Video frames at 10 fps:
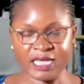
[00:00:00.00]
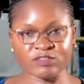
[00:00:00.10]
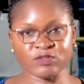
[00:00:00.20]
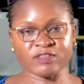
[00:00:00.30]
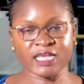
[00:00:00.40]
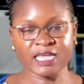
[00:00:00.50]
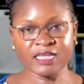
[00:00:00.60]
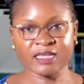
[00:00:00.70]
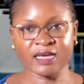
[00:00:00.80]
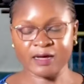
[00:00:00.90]
And today
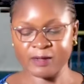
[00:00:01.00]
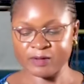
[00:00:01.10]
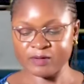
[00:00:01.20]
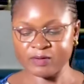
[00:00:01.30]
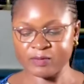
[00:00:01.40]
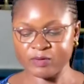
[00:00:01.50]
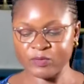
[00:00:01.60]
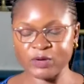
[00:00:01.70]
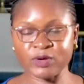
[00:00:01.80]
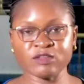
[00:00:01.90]
uh,
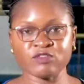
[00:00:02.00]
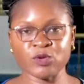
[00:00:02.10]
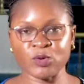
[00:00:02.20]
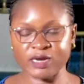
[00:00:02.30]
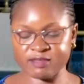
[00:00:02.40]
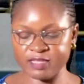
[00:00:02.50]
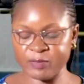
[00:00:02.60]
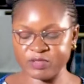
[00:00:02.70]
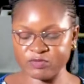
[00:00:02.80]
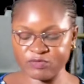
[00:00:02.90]
we're going to look at
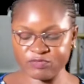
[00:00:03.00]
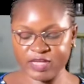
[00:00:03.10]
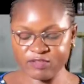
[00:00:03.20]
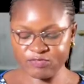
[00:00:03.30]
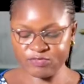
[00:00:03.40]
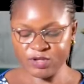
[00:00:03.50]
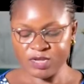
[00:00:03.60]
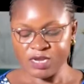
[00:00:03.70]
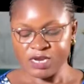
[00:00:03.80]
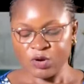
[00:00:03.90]
episode 5.
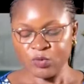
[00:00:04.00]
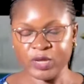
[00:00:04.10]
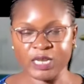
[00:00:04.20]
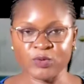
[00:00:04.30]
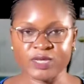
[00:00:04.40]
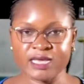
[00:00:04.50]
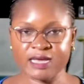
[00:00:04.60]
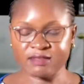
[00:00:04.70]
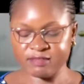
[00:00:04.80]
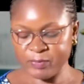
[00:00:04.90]
We are looking
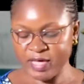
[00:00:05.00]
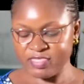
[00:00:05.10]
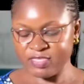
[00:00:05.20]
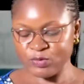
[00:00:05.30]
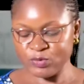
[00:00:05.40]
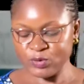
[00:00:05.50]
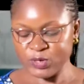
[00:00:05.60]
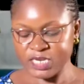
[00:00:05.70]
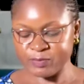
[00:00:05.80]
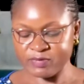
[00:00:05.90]
at Matthew
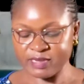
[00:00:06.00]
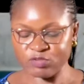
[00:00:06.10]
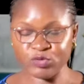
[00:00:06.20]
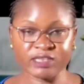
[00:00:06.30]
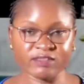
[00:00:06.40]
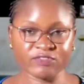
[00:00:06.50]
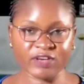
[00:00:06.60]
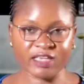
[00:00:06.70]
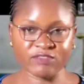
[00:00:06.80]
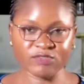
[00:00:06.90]
chapter
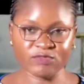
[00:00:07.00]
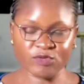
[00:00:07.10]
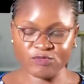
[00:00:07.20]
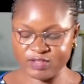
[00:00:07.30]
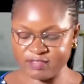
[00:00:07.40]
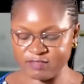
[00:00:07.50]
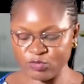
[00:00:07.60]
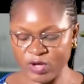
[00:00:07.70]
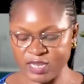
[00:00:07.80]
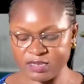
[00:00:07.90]
25 from verses
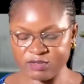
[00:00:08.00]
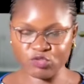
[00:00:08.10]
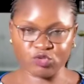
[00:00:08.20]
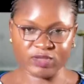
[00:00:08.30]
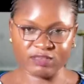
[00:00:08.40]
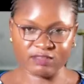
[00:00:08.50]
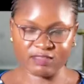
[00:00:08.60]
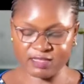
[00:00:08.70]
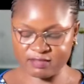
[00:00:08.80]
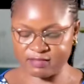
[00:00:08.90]
1 to
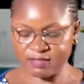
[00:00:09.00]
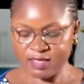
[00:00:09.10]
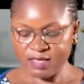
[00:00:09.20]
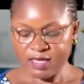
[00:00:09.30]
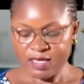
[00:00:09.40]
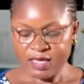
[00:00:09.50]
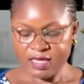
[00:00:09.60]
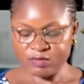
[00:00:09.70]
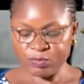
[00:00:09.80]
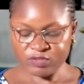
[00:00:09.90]
26.
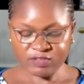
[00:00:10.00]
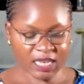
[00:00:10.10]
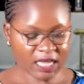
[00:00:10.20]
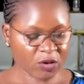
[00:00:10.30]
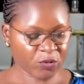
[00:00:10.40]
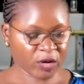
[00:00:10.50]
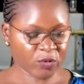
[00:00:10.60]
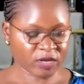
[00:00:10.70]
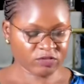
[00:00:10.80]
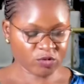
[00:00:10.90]
And mostly we're
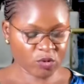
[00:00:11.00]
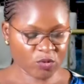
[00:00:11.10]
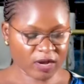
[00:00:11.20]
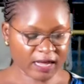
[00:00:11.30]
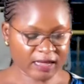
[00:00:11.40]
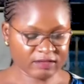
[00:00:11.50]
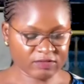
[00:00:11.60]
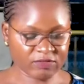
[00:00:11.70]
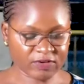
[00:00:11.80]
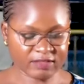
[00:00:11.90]
going to look at
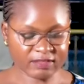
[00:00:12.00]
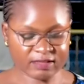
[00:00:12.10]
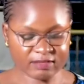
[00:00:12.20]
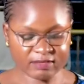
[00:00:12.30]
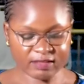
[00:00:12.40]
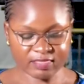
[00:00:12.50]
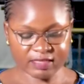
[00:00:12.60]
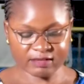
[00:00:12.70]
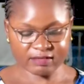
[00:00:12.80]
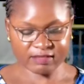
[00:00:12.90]
verses
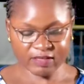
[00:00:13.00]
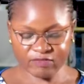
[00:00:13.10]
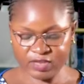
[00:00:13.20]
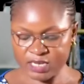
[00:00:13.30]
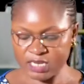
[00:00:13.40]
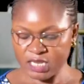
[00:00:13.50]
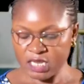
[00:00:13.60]
37.